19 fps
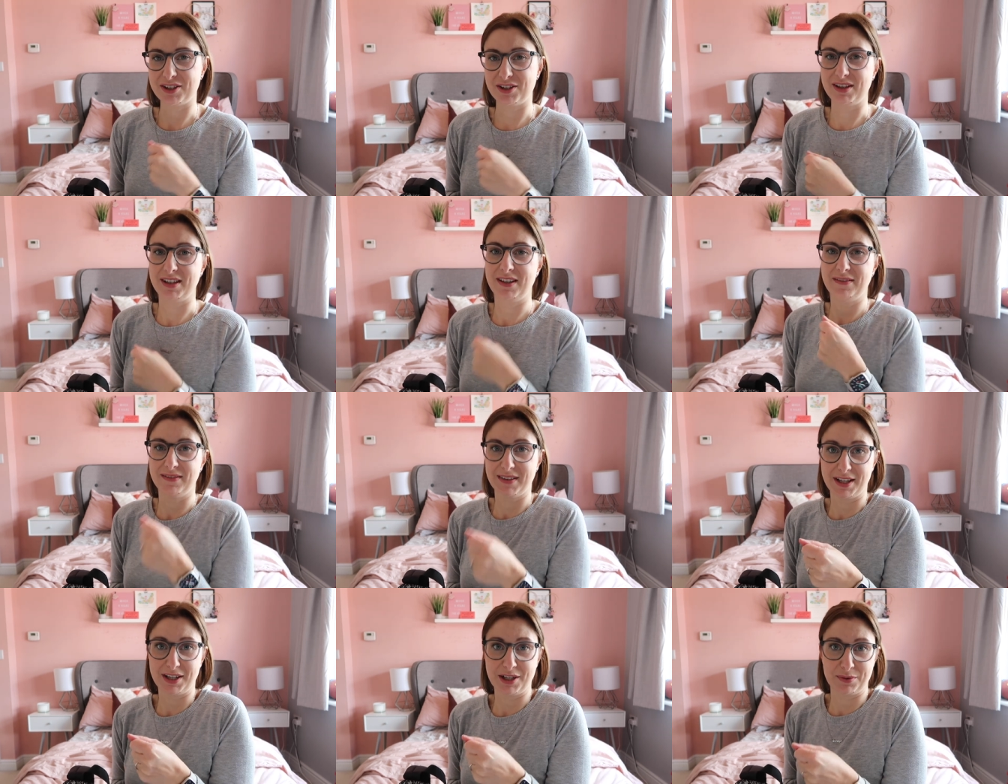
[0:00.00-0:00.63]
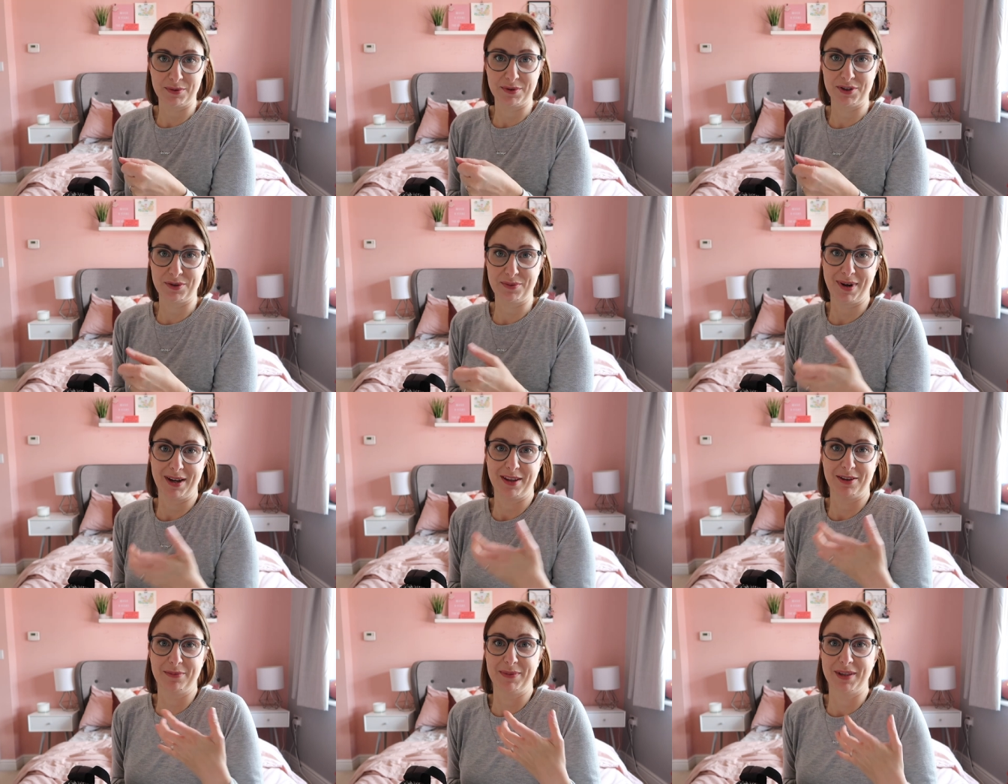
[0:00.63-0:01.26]
so that if they don't want to
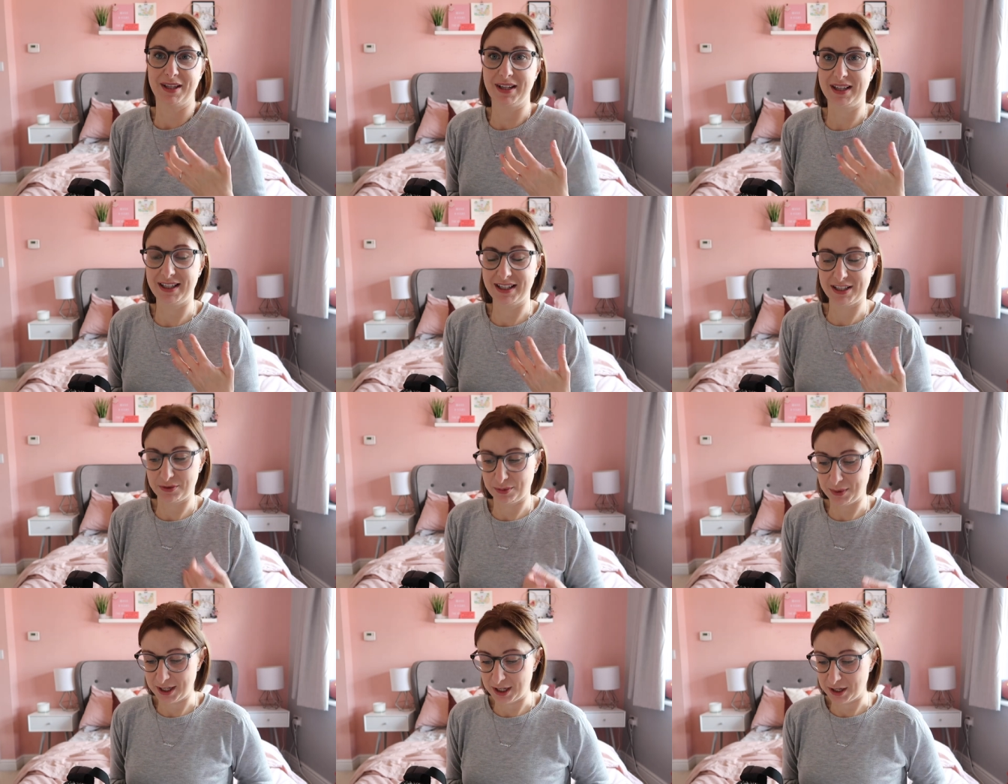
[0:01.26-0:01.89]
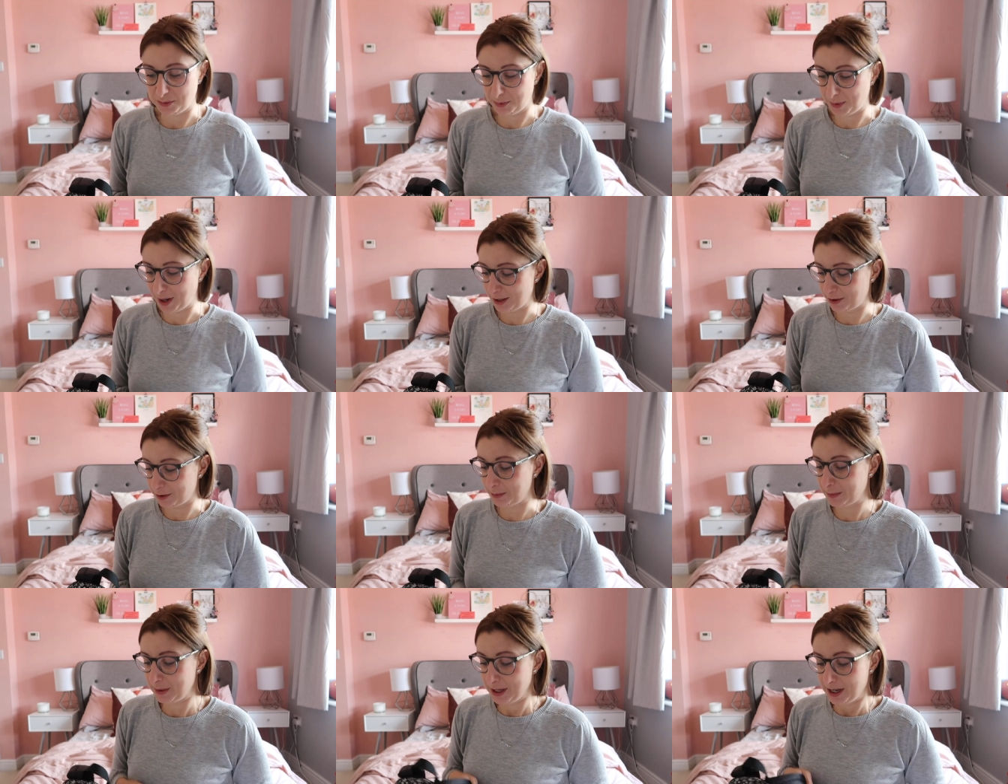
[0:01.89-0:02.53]
wear them, then at least we can wear
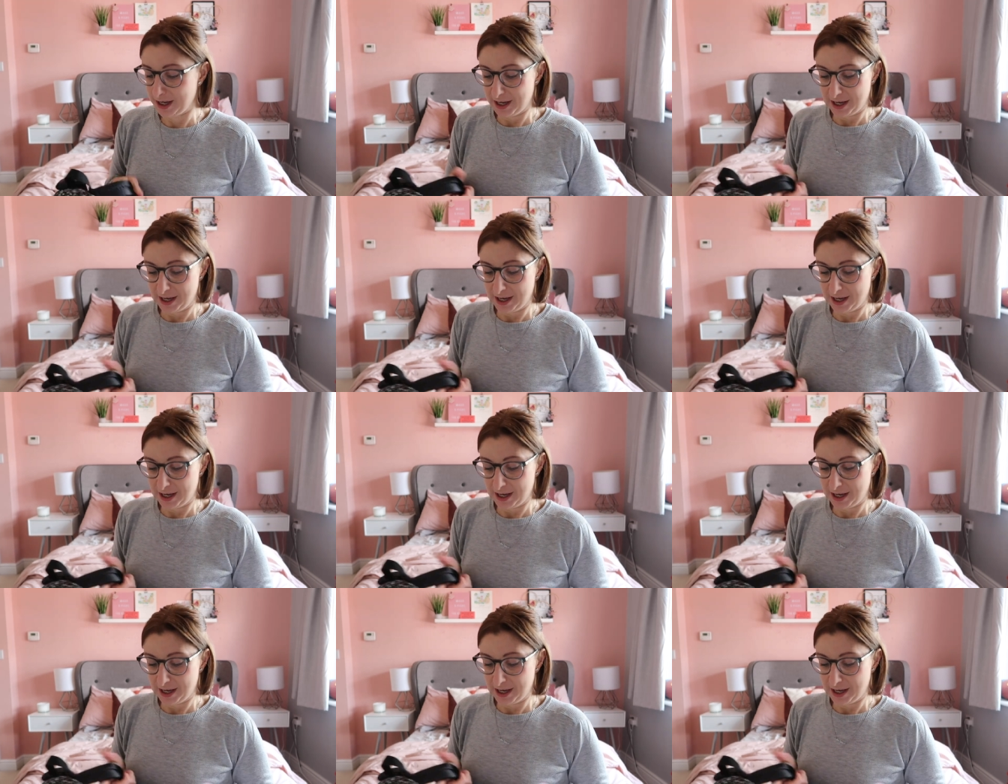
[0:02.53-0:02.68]
them.